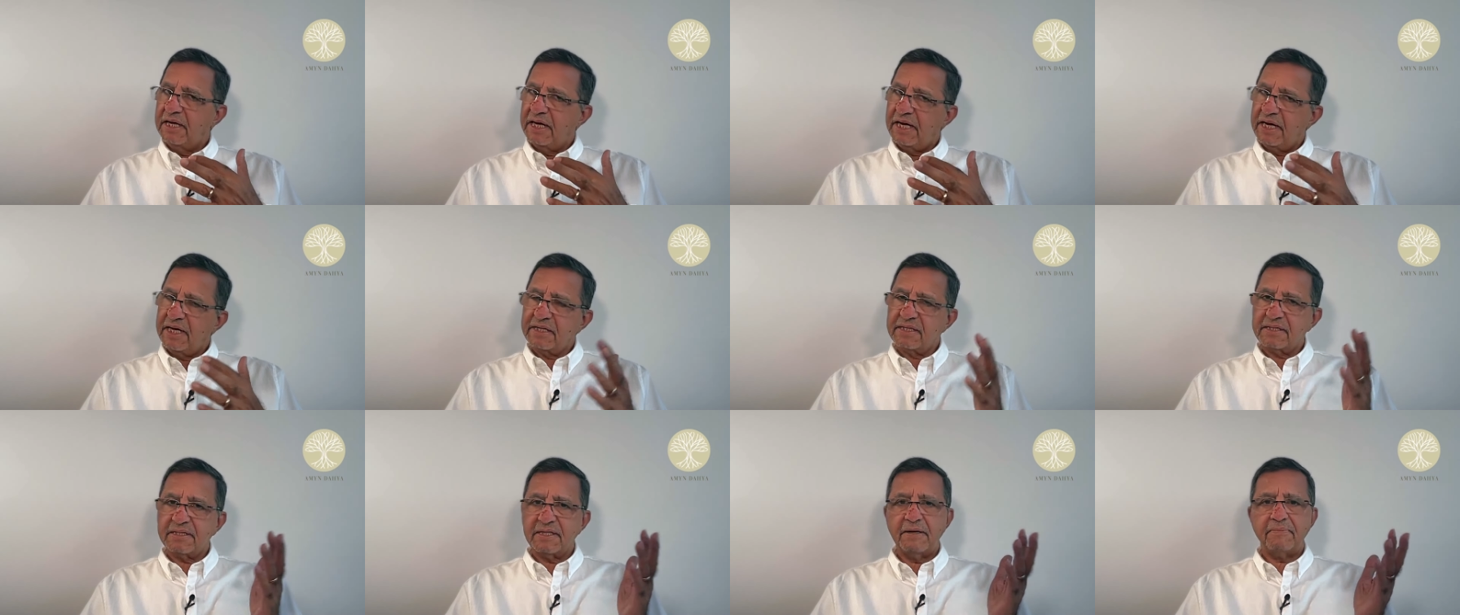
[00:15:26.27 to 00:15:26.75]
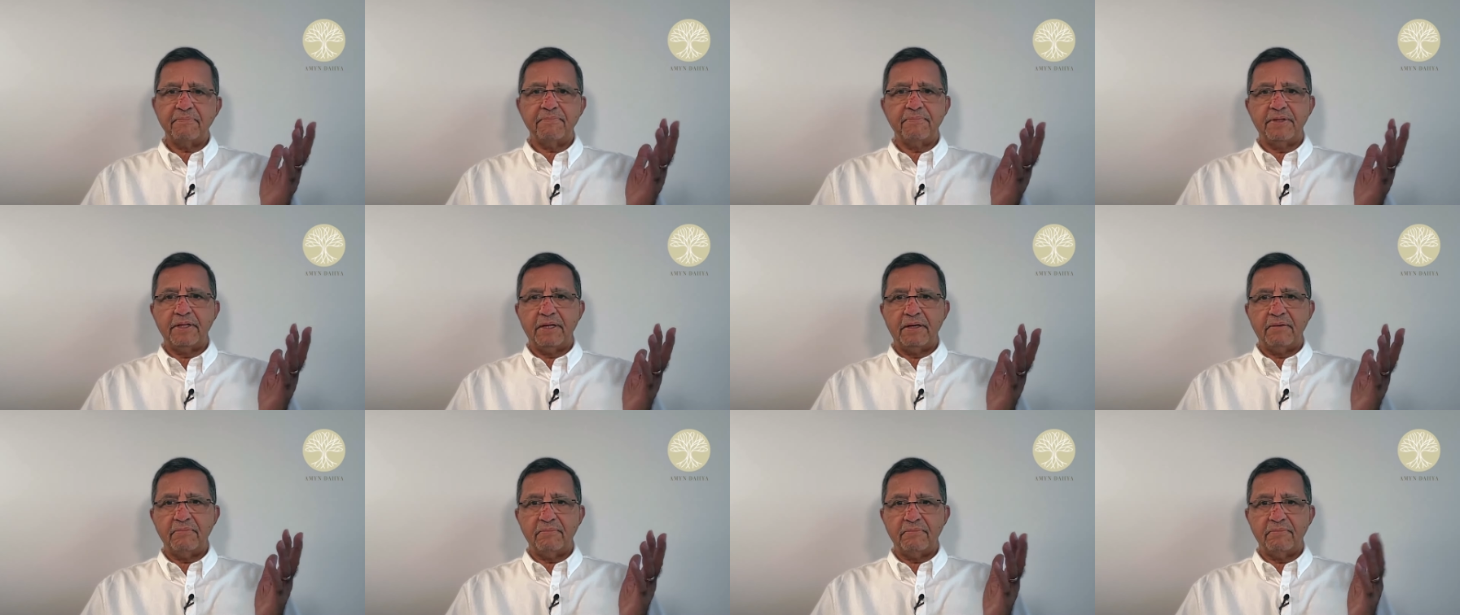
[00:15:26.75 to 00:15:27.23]
Accept
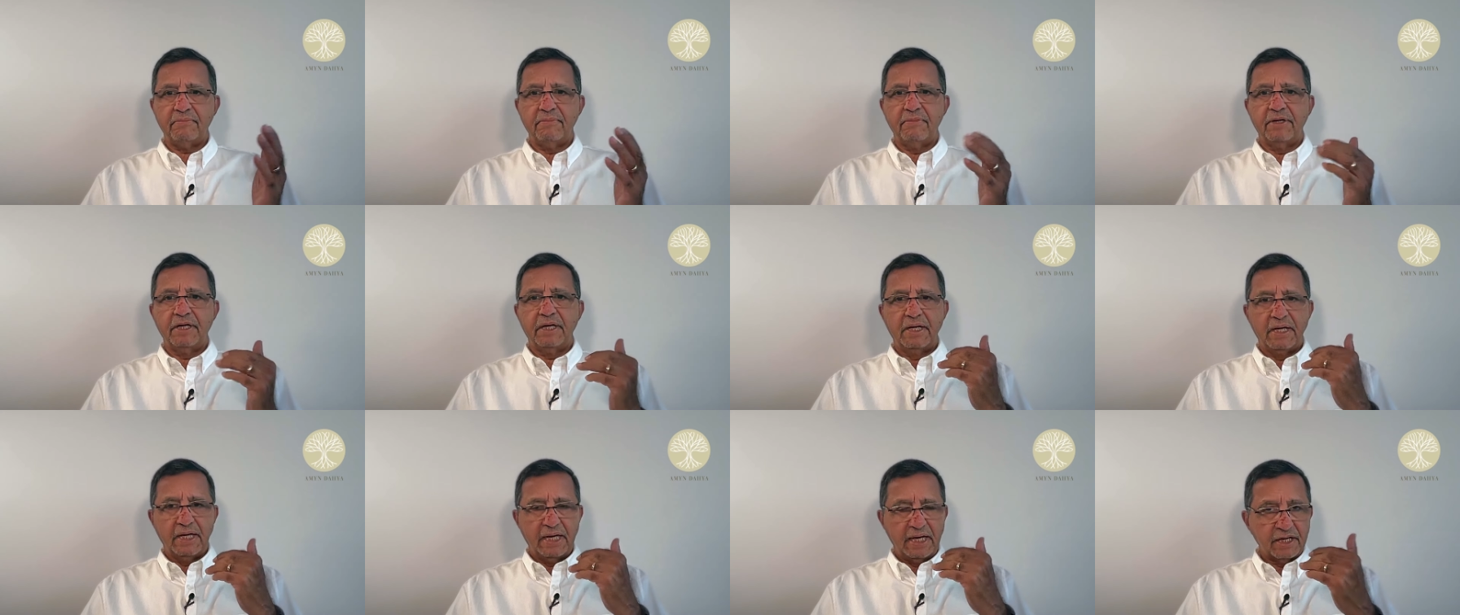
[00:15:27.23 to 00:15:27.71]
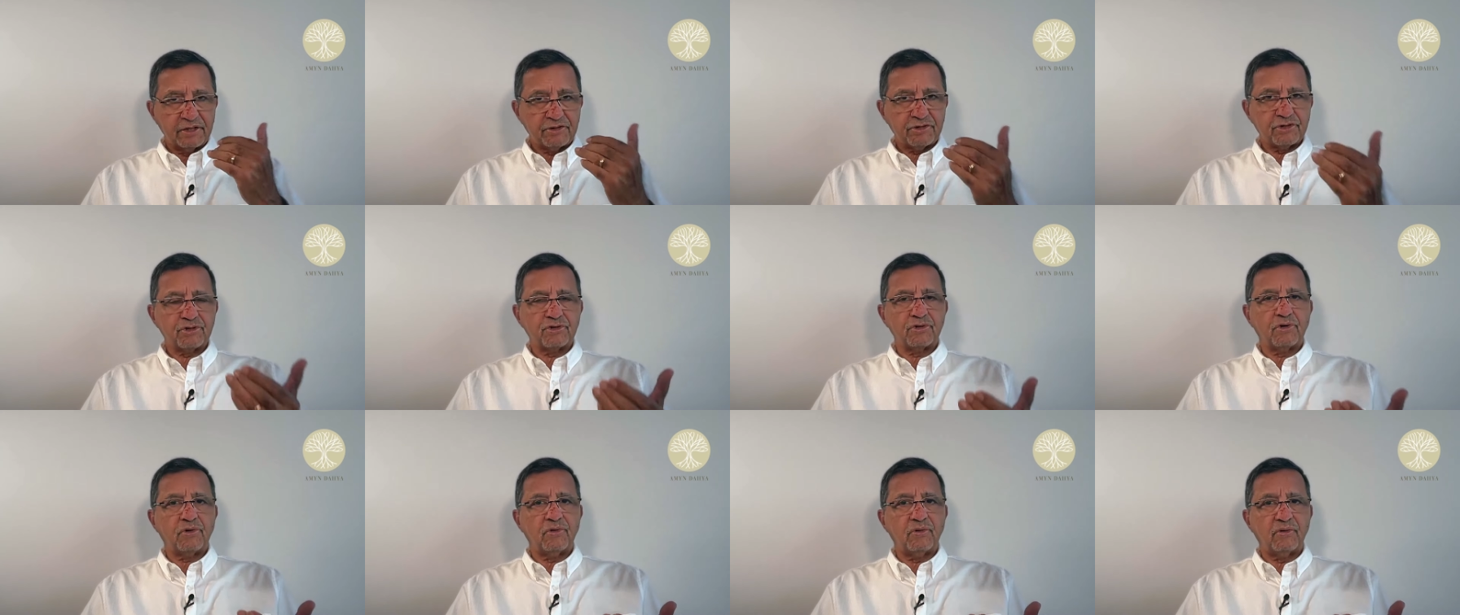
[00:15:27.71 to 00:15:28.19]
them as
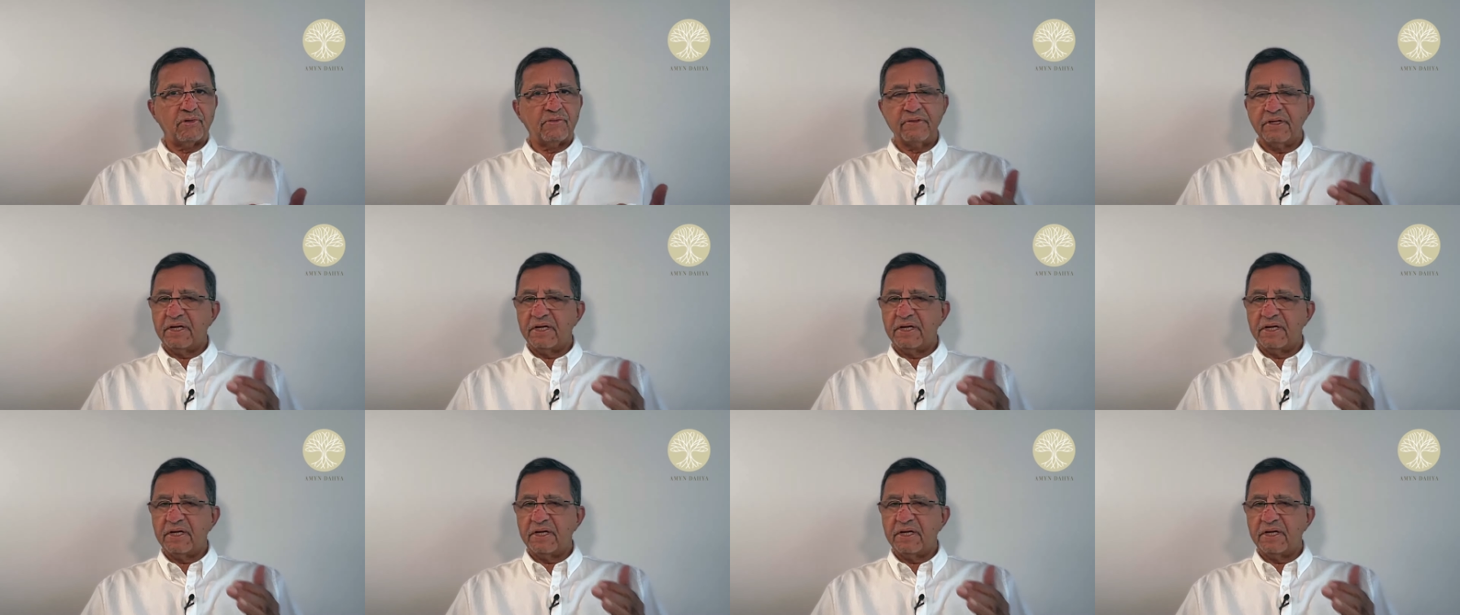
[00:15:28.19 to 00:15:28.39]
so.